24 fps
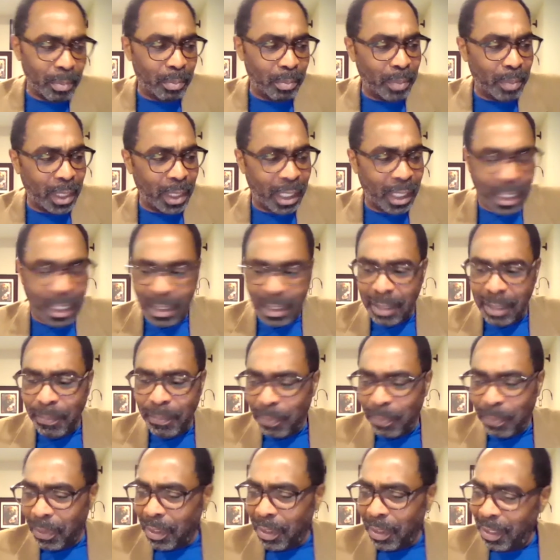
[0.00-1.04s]
because
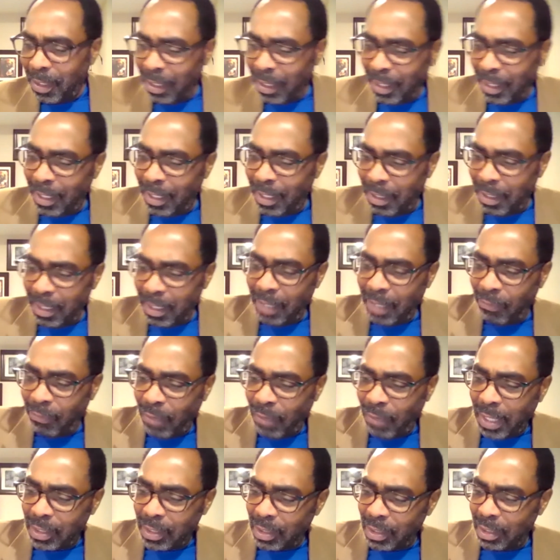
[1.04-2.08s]
the
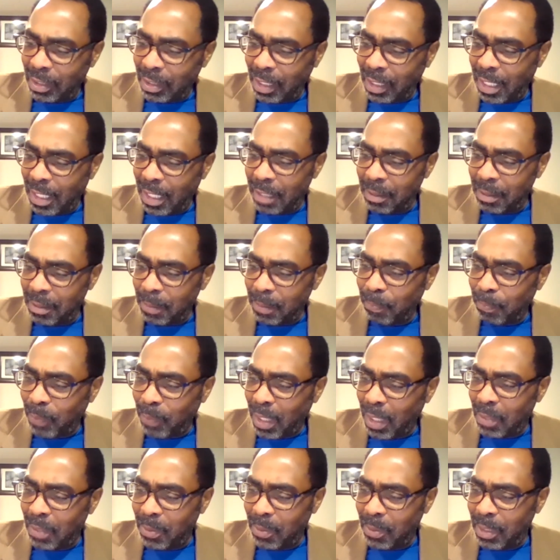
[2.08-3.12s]
infection
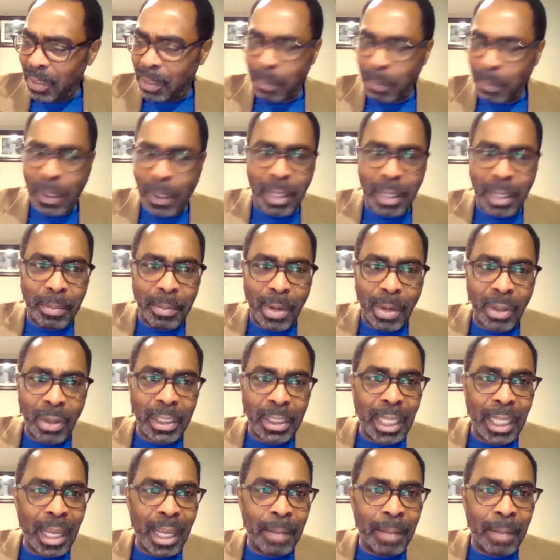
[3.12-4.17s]
can only spread among
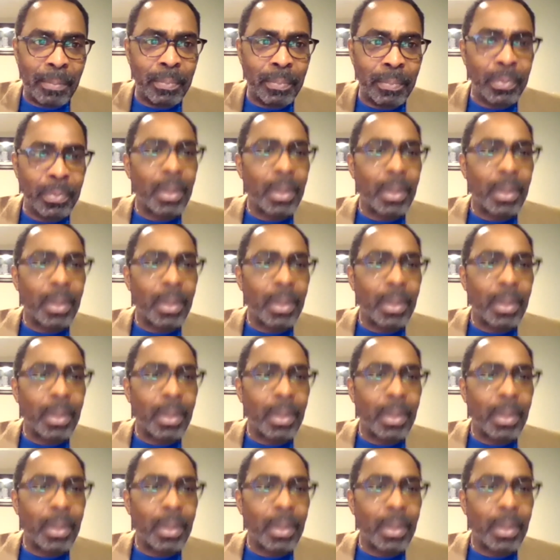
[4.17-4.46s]
them.